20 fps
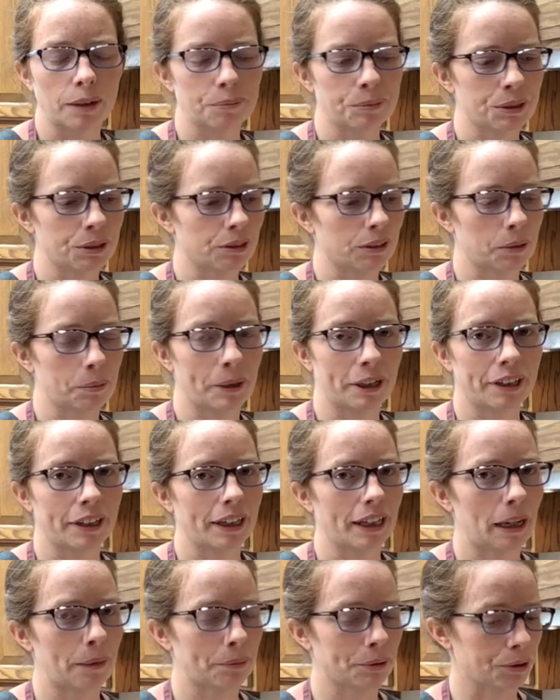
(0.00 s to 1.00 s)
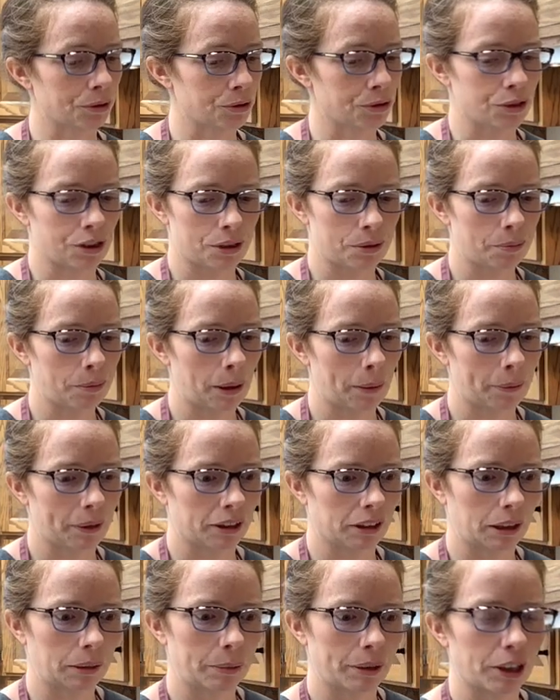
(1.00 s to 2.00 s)
So American apples are just
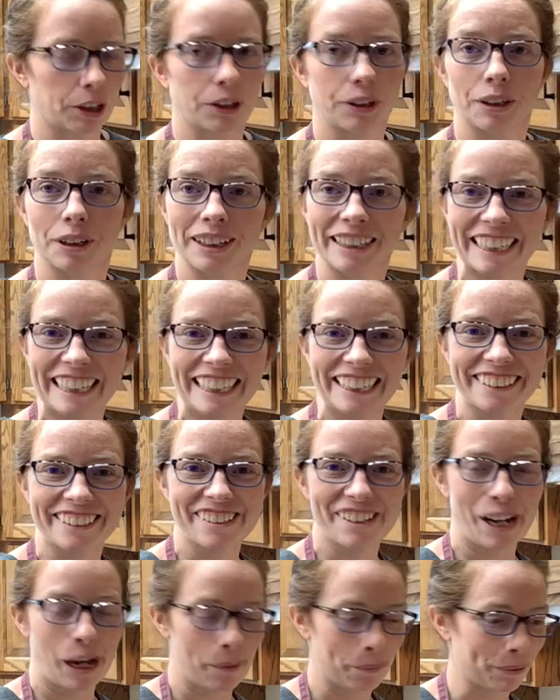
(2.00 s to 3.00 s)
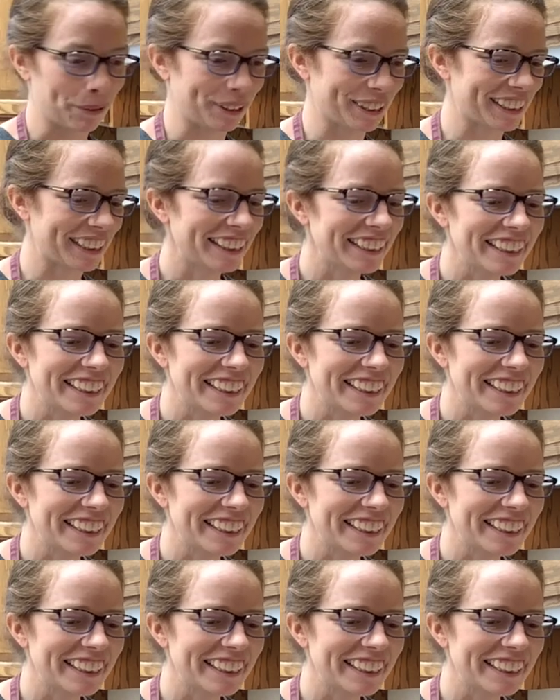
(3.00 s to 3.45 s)
apparently bigger than English apples.